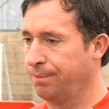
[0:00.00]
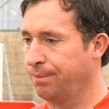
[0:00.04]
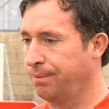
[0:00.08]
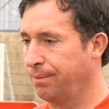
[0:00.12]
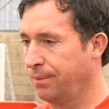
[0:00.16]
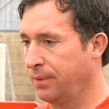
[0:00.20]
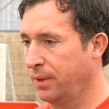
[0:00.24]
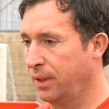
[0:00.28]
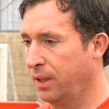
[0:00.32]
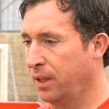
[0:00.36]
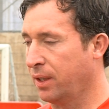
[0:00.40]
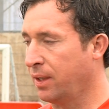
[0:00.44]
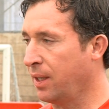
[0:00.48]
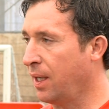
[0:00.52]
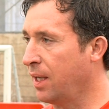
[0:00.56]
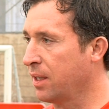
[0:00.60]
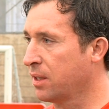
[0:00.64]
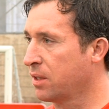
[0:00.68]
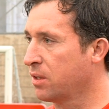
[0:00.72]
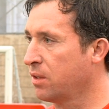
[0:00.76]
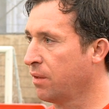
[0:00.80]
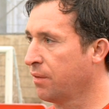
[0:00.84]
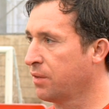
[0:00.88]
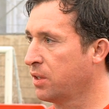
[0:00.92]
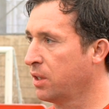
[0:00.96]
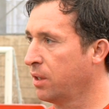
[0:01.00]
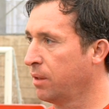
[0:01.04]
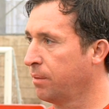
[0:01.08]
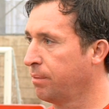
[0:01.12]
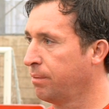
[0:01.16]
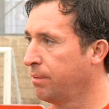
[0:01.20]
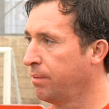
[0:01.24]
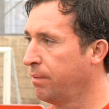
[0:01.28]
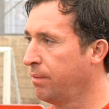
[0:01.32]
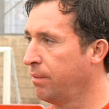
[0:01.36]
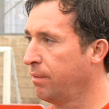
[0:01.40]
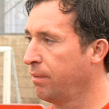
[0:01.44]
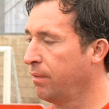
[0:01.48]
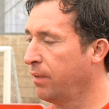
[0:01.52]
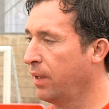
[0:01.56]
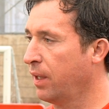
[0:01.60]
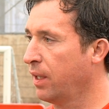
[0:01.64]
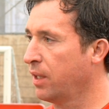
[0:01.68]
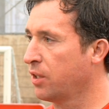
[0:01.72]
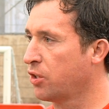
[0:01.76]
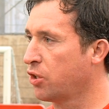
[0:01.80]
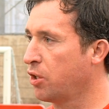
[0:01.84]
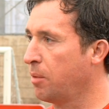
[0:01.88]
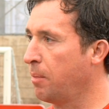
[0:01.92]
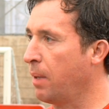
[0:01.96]
your dad's obviously very
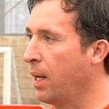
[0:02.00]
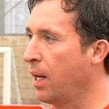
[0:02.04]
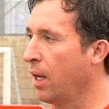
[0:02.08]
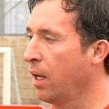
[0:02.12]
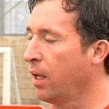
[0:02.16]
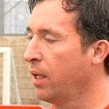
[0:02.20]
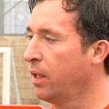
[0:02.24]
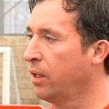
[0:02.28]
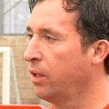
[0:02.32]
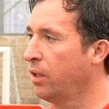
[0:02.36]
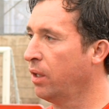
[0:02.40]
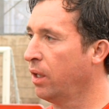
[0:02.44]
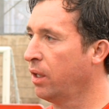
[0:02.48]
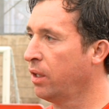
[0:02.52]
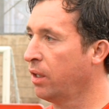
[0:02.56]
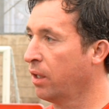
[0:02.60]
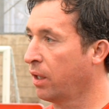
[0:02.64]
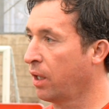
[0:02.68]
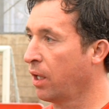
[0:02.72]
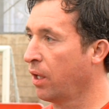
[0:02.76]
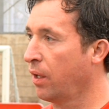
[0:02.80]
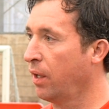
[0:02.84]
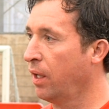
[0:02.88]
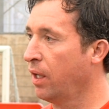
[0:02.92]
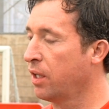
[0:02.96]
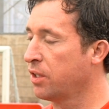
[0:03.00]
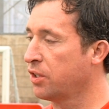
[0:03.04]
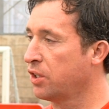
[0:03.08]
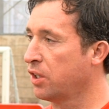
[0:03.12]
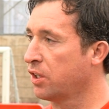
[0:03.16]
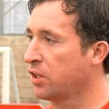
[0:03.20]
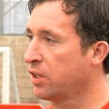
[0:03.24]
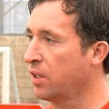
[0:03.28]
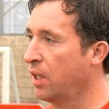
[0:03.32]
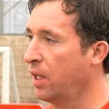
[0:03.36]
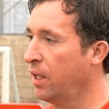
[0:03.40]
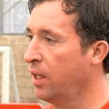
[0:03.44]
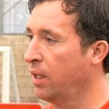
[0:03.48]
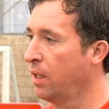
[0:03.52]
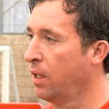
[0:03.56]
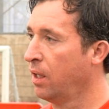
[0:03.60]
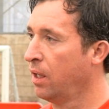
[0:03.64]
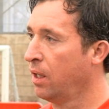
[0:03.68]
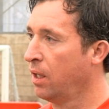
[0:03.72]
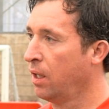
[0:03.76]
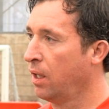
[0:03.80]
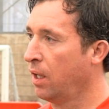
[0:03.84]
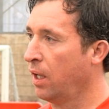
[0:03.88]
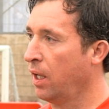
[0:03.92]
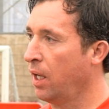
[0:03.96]
instrumental in your career, as you say.
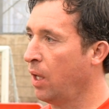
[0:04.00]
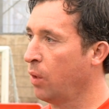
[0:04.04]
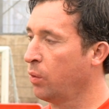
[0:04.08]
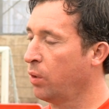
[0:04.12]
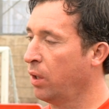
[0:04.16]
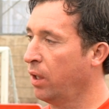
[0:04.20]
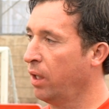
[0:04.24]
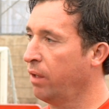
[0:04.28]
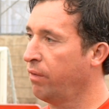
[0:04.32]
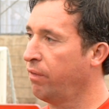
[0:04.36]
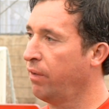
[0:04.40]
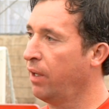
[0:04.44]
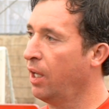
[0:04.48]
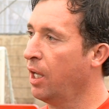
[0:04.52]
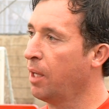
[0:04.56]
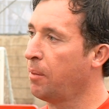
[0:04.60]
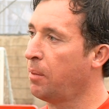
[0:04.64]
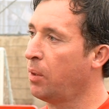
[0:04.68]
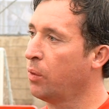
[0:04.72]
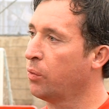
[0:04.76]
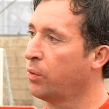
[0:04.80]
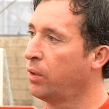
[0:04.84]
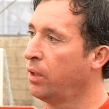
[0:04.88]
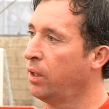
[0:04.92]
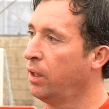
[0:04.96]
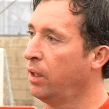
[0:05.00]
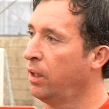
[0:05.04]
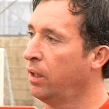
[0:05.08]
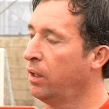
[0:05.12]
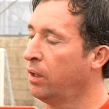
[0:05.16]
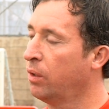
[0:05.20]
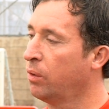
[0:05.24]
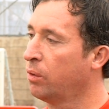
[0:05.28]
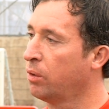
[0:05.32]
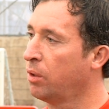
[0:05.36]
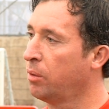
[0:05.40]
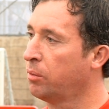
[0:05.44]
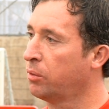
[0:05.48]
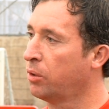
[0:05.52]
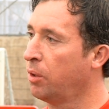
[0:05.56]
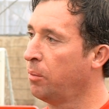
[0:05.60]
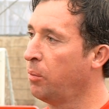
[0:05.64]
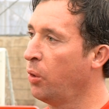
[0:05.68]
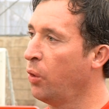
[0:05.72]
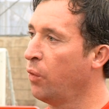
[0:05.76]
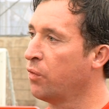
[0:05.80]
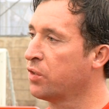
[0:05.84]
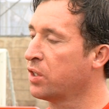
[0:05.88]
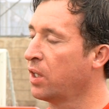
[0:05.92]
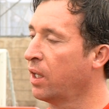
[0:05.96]
And how did he feel about the
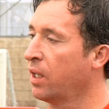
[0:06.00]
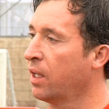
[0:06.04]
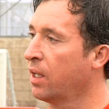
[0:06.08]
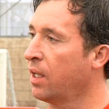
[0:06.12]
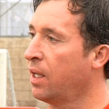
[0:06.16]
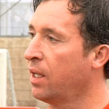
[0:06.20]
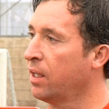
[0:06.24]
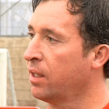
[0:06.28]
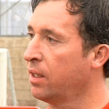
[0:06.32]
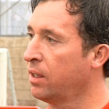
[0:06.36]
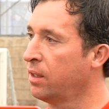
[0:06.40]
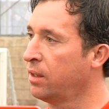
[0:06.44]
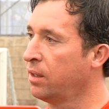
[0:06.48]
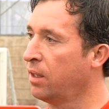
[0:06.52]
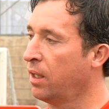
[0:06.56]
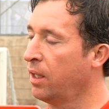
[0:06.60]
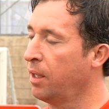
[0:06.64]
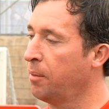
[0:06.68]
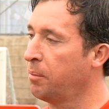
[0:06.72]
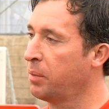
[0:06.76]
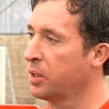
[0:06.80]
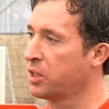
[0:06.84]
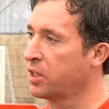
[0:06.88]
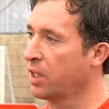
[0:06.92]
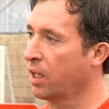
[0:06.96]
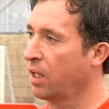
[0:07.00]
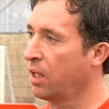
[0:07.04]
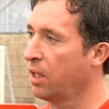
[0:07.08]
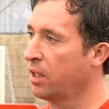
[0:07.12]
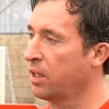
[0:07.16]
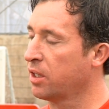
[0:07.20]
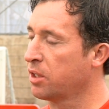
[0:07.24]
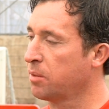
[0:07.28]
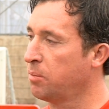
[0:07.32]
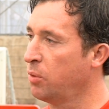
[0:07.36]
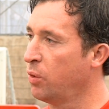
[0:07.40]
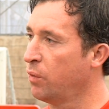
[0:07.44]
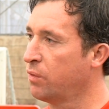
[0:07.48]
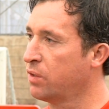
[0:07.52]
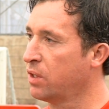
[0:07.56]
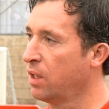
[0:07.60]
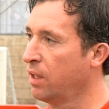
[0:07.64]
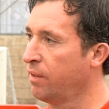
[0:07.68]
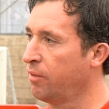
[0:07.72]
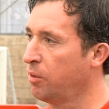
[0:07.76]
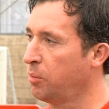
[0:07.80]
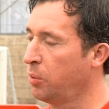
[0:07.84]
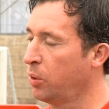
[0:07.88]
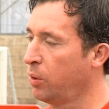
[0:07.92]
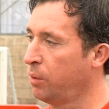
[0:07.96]
moves that you had, and in particular this move to
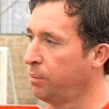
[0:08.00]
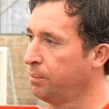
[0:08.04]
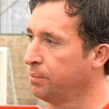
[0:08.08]
Liverpool?